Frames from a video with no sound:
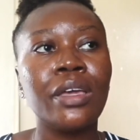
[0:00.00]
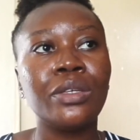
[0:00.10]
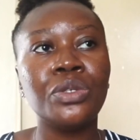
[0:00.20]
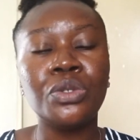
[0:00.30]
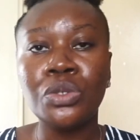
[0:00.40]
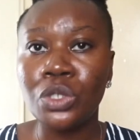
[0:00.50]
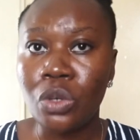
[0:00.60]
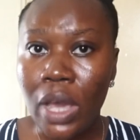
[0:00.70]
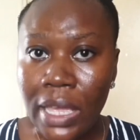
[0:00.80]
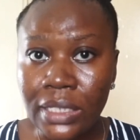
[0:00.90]
you use
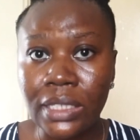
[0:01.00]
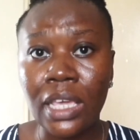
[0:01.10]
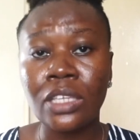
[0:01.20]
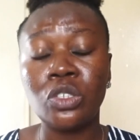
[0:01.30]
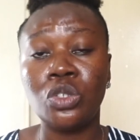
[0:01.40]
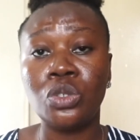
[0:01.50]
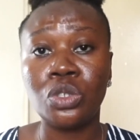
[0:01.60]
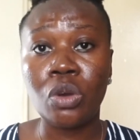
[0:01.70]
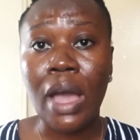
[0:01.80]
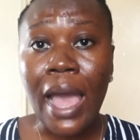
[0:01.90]
your essence, you use
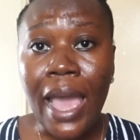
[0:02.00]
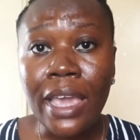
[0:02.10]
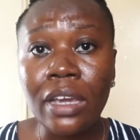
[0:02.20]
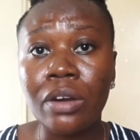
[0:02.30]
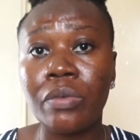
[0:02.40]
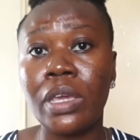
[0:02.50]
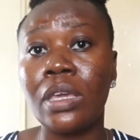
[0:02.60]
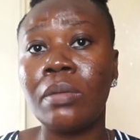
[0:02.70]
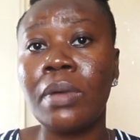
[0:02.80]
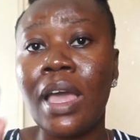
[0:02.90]
your eye
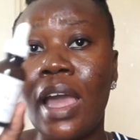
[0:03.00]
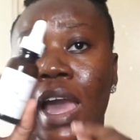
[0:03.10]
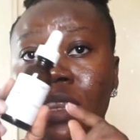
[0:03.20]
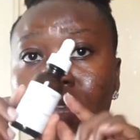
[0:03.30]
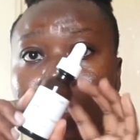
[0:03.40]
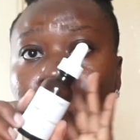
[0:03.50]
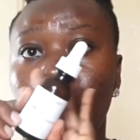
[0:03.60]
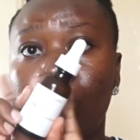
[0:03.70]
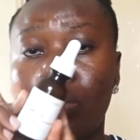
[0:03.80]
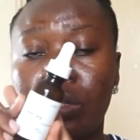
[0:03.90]
cream, and then you
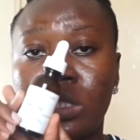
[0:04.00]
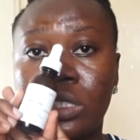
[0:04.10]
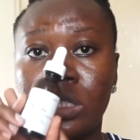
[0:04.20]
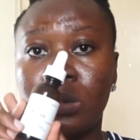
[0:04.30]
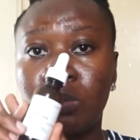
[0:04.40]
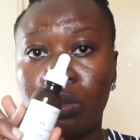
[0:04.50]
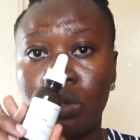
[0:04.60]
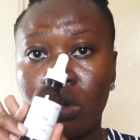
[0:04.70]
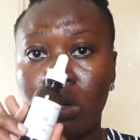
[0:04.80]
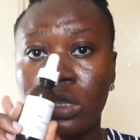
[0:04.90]
use this
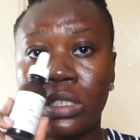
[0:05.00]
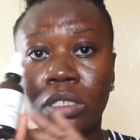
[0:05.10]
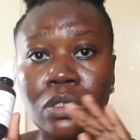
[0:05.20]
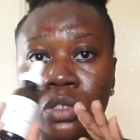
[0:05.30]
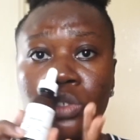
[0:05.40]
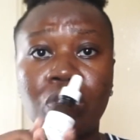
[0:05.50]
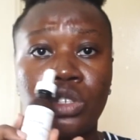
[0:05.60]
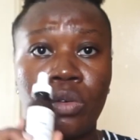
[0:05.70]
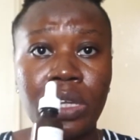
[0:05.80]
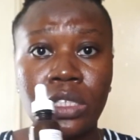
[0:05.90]
product, you use
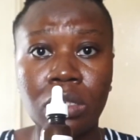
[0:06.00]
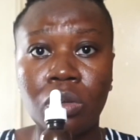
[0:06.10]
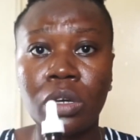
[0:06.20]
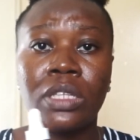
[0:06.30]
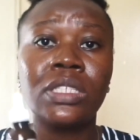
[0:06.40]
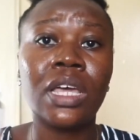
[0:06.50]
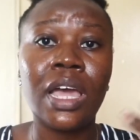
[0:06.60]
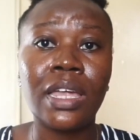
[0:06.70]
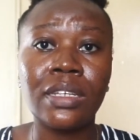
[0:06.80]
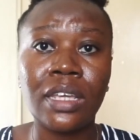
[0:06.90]
your retinoids,
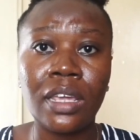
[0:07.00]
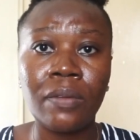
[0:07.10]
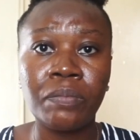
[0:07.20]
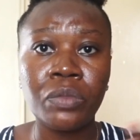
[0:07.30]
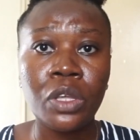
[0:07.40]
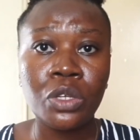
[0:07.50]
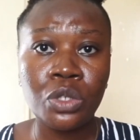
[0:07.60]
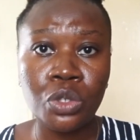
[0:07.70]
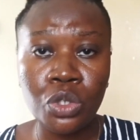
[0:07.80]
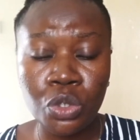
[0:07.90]
and then
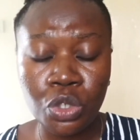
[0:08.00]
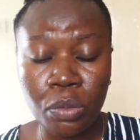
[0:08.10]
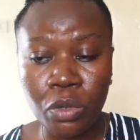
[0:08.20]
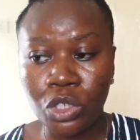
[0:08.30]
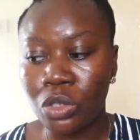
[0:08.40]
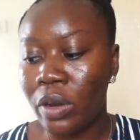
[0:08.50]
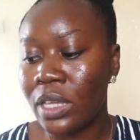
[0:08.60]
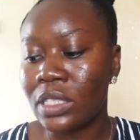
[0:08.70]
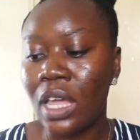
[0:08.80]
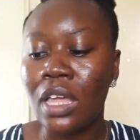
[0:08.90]
you use your
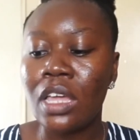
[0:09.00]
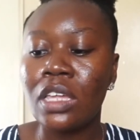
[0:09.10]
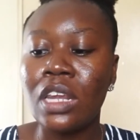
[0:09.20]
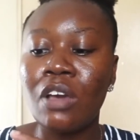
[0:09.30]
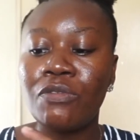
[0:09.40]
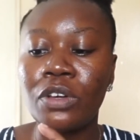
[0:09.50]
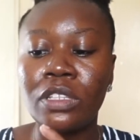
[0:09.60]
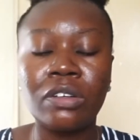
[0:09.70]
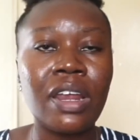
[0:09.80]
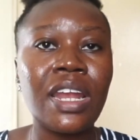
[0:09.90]
moisturizer. Now for the
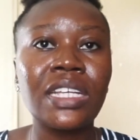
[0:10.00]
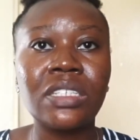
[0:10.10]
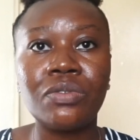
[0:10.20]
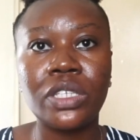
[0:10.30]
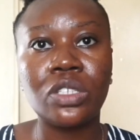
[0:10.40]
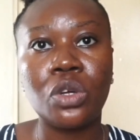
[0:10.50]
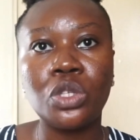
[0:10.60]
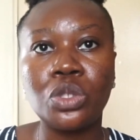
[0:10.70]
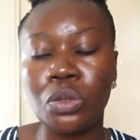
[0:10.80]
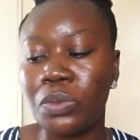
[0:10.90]
Granactive Retinoid
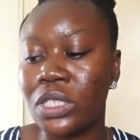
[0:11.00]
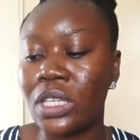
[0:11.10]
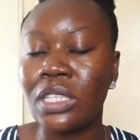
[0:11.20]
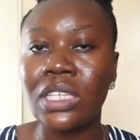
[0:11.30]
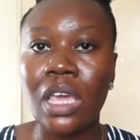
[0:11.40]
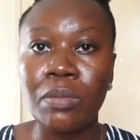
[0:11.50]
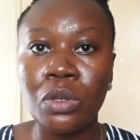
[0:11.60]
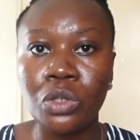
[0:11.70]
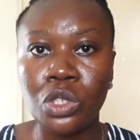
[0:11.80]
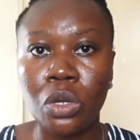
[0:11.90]
2%
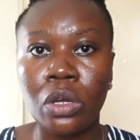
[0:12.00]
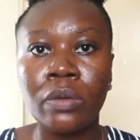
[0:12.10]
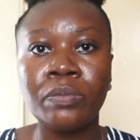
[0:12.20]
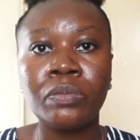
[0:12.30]
emulsion,